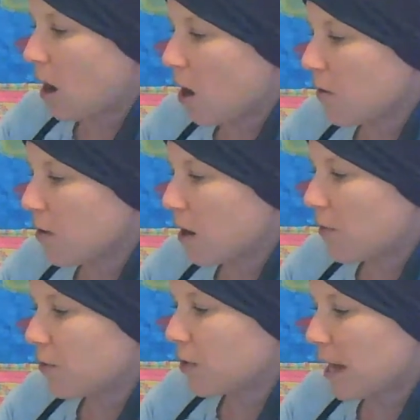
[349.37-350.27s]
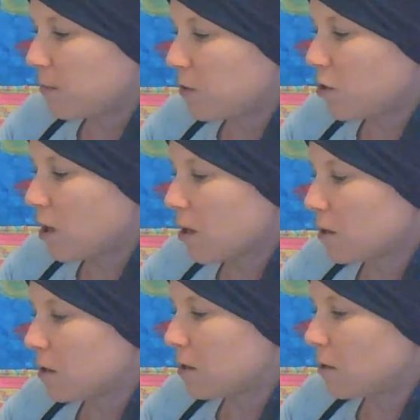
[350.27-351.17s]
Are there other types of
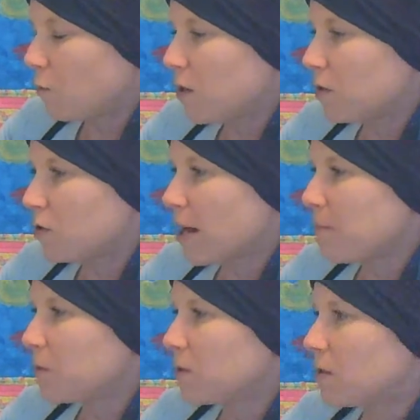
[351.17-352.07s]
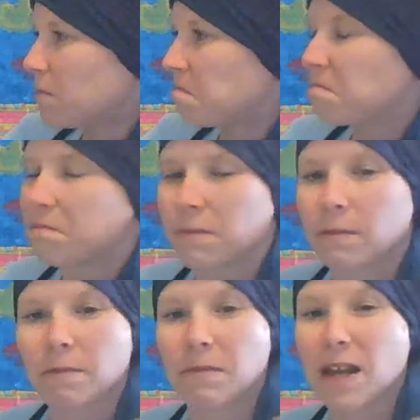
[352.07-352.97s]
sharks with stripes?
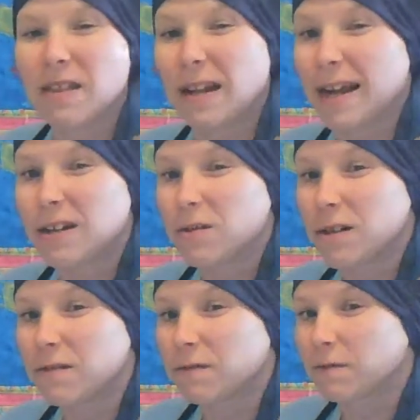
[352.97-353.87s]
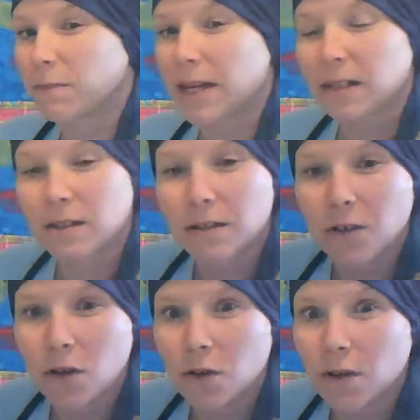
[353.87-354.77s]
Not that I know of, but
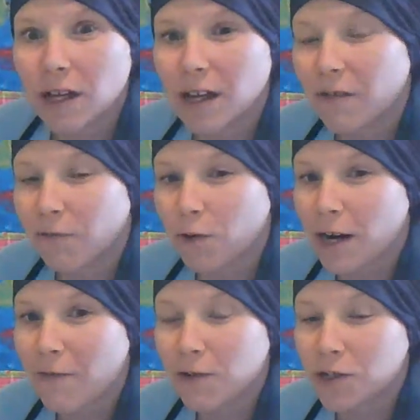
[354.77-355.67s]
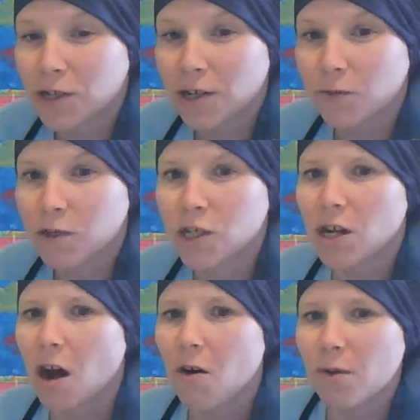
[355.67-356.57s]
if we're never sure, we
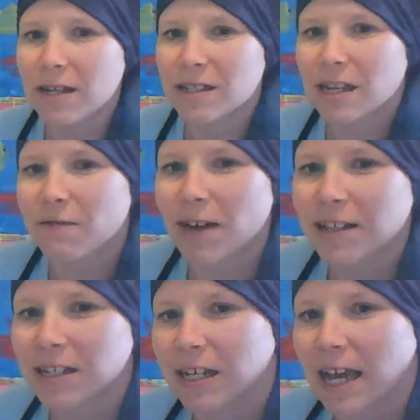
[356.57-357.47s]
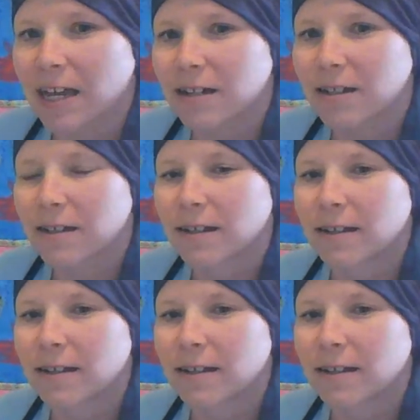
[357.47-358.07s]
should always investigate.